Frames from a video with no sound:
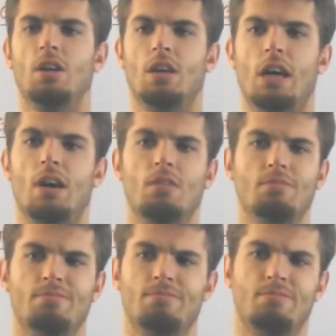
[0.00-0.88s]
I'll
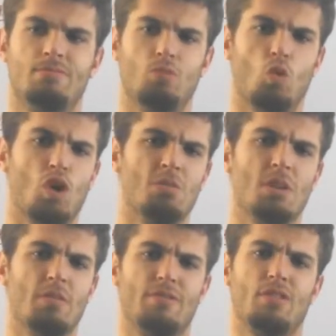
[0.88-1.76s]
warm
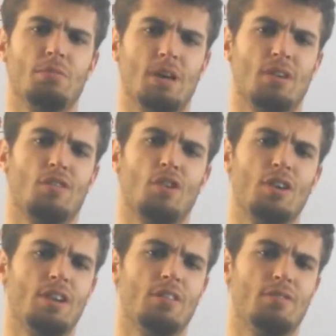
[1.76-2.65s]
up for about
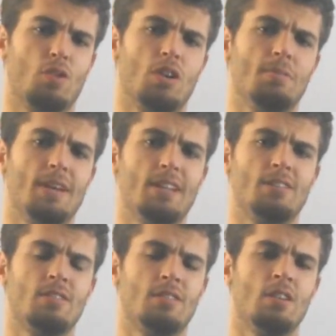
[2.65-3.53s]
30 to 40
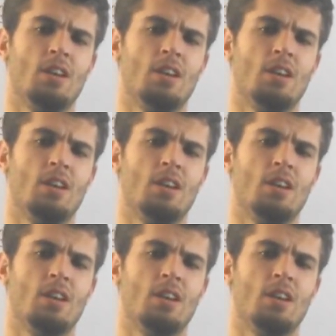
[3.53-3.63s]
minutes.